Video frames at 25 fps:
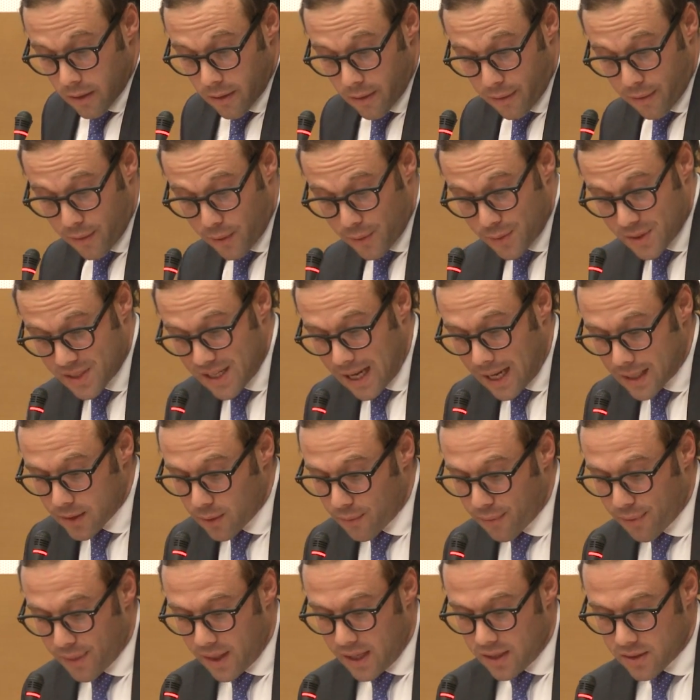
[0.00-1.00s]
The result
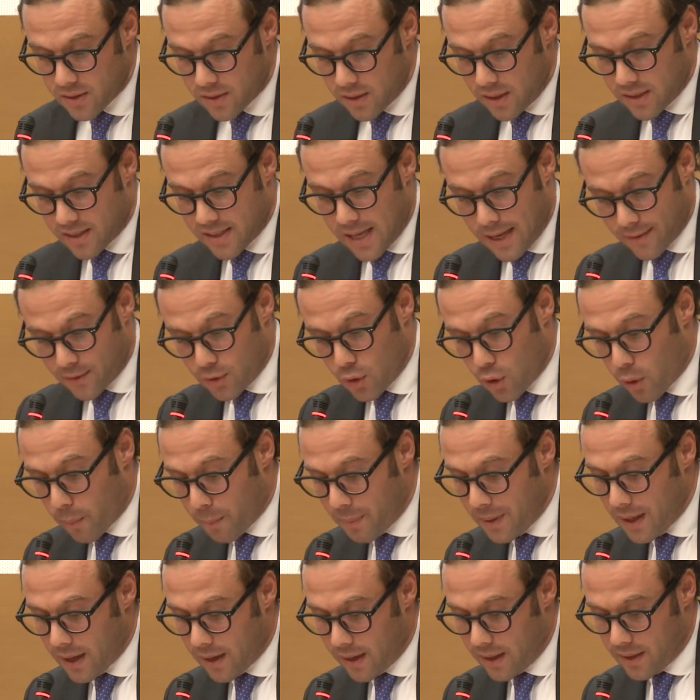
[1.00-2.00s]
of this is that
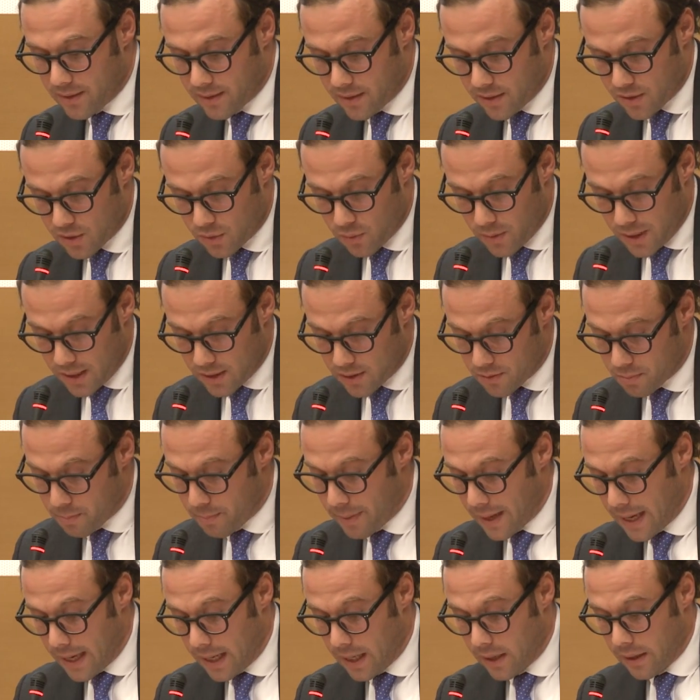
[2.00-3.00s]
European industries
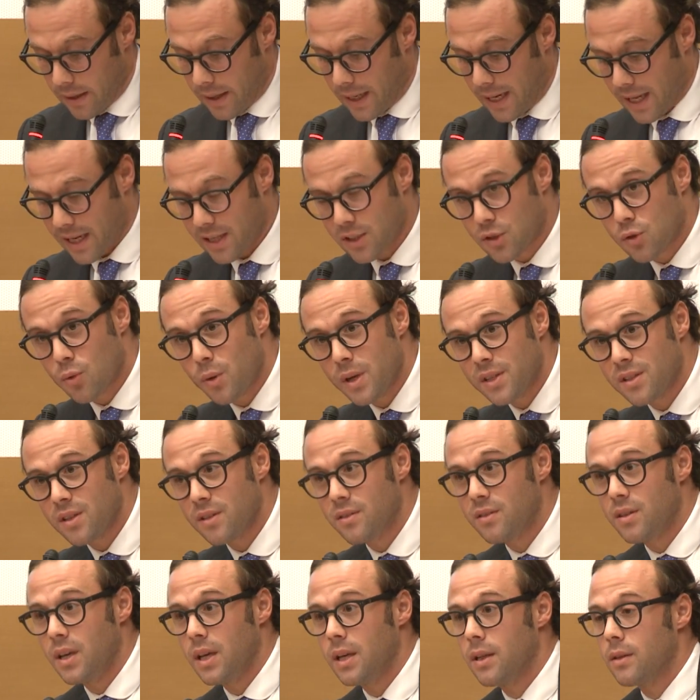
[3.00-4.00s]
pay
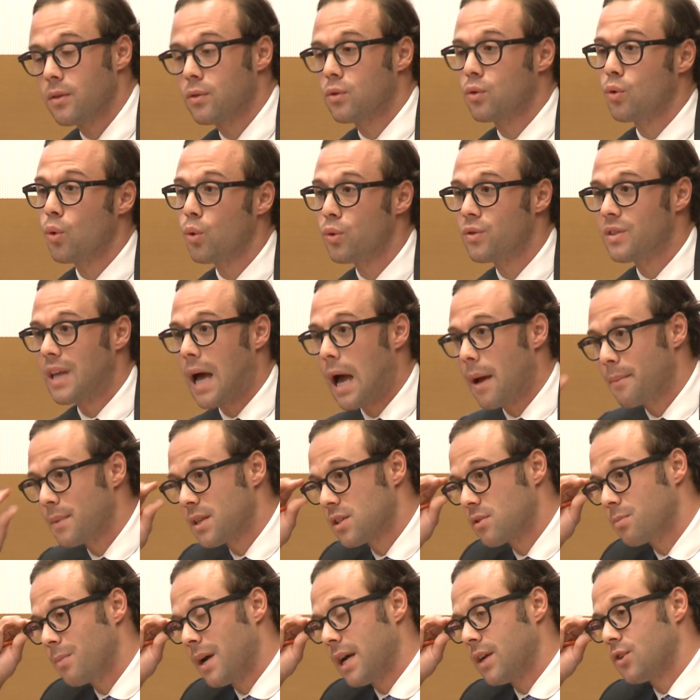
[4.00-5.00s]
electricity 2 times
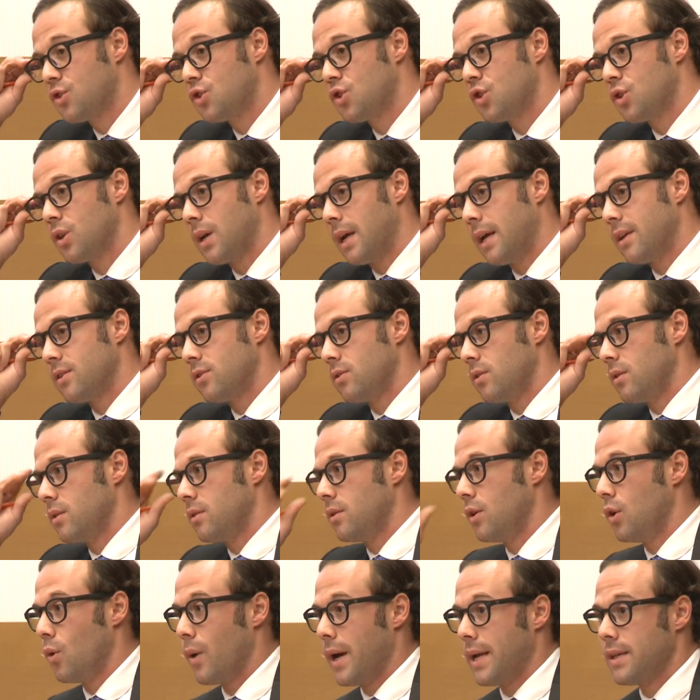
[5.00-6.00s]
as much as
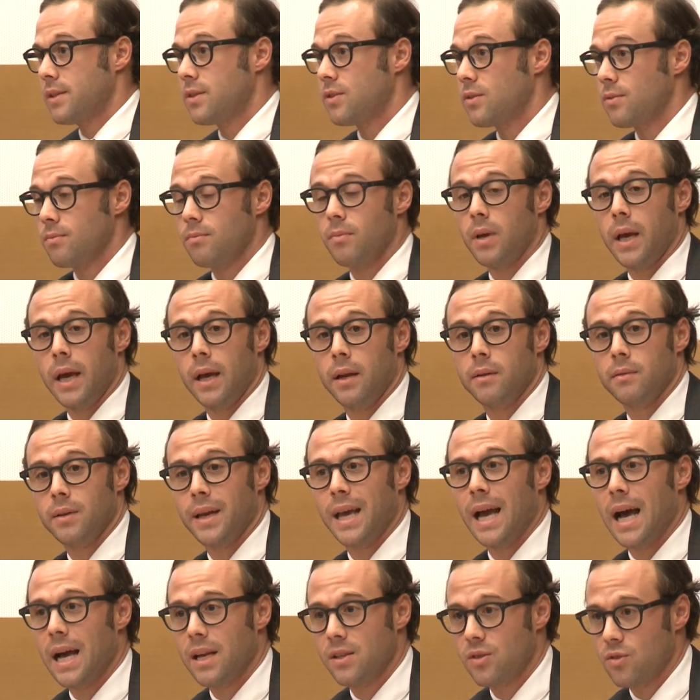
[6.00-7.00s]
US and
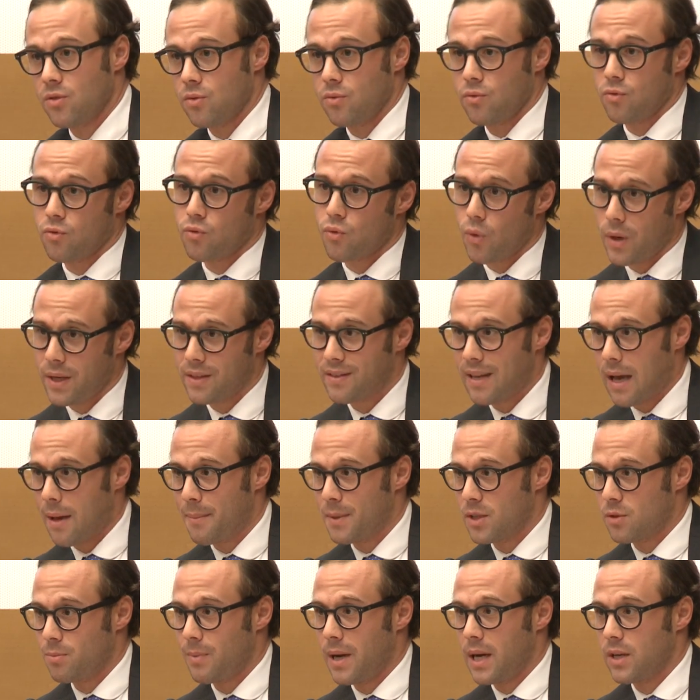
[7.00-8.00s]
gas 3
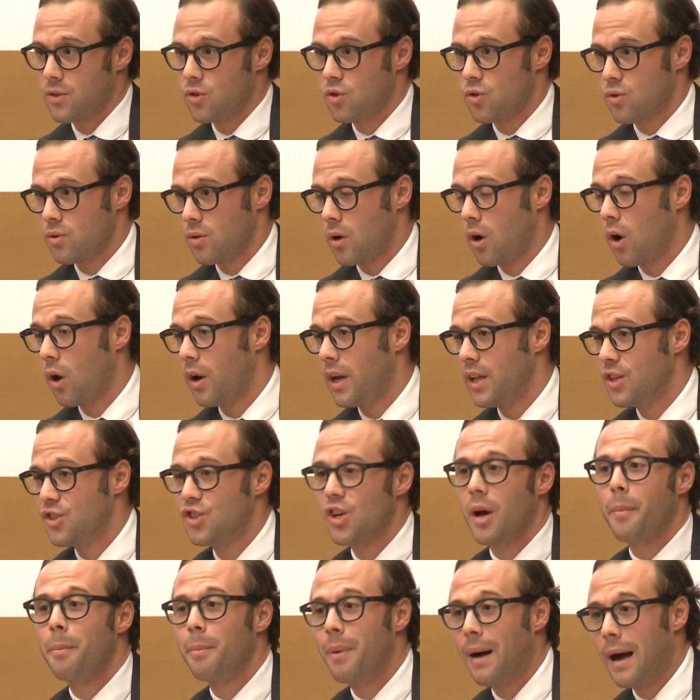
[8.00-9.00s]
times as much. Only
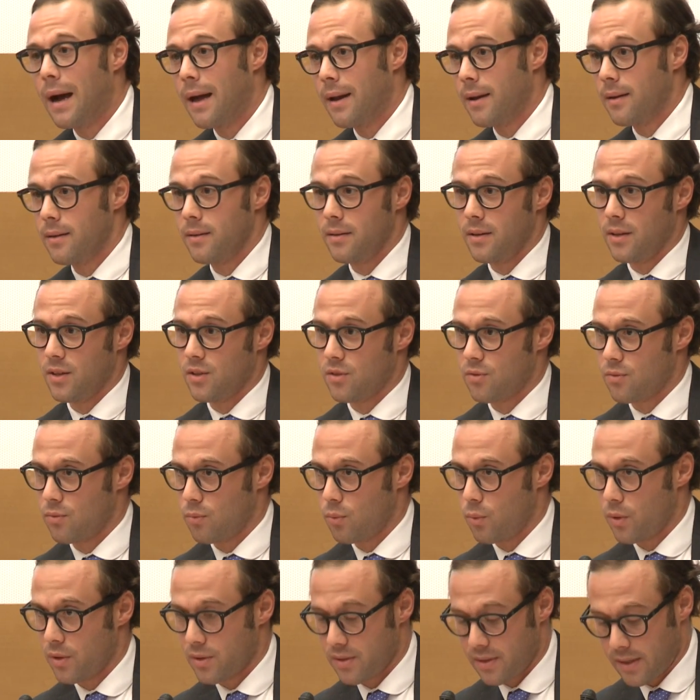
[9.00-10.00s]
Japan is
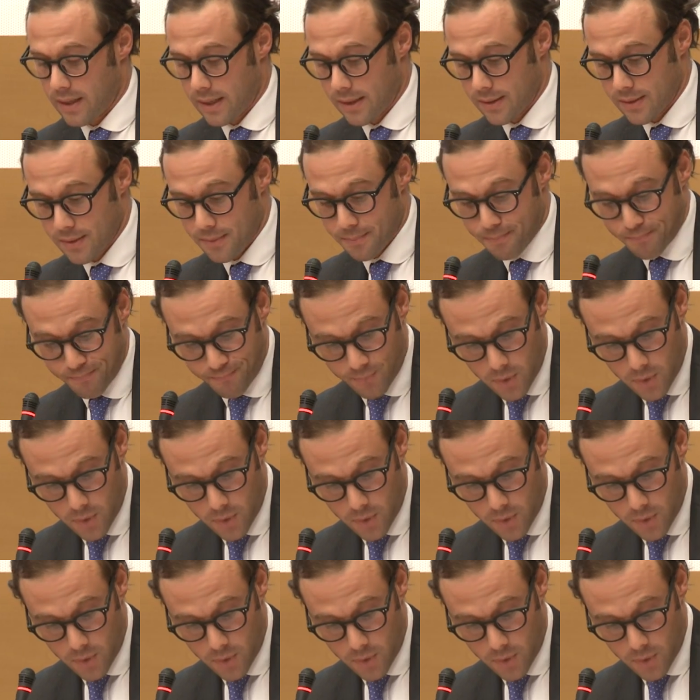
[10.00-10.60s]
worse than us.